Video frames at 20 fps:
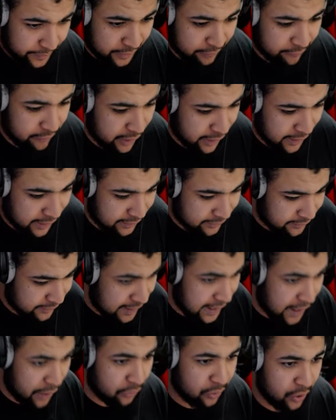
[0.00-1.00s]
Right, let's
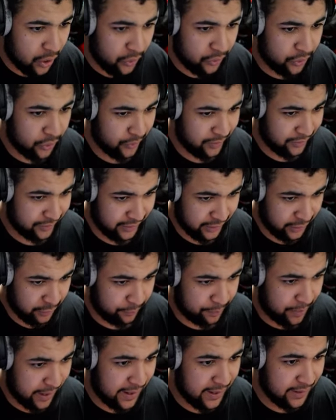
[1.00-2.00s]
now go to his G U
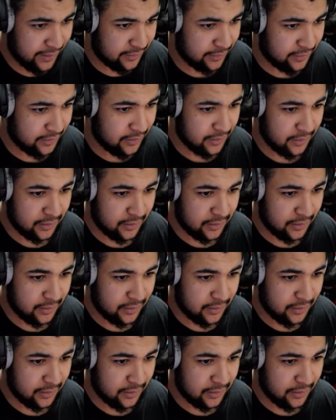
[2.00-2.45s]
packs